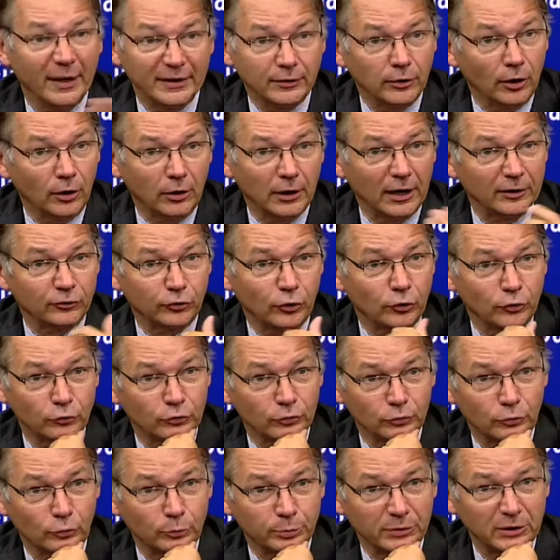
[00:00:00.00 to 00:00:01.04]
There could be all
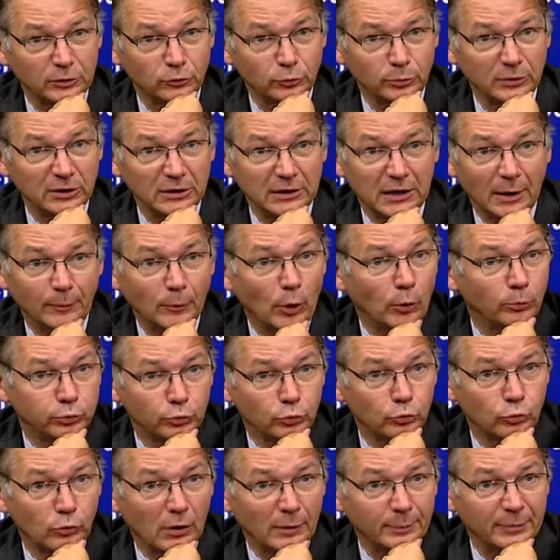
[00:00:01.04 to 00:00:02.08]
sorts of
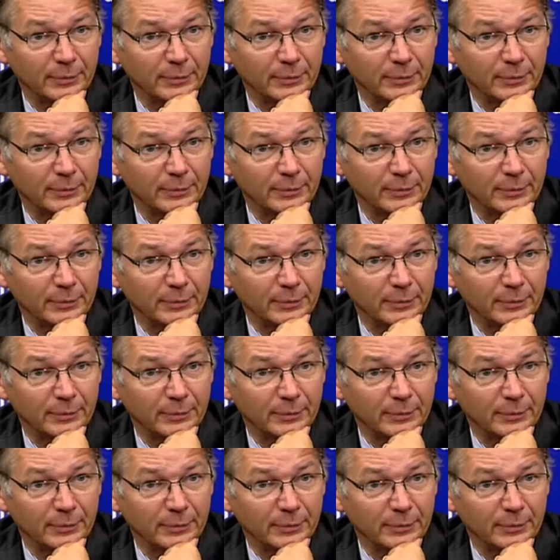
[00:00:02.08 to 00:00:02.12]
possibilities.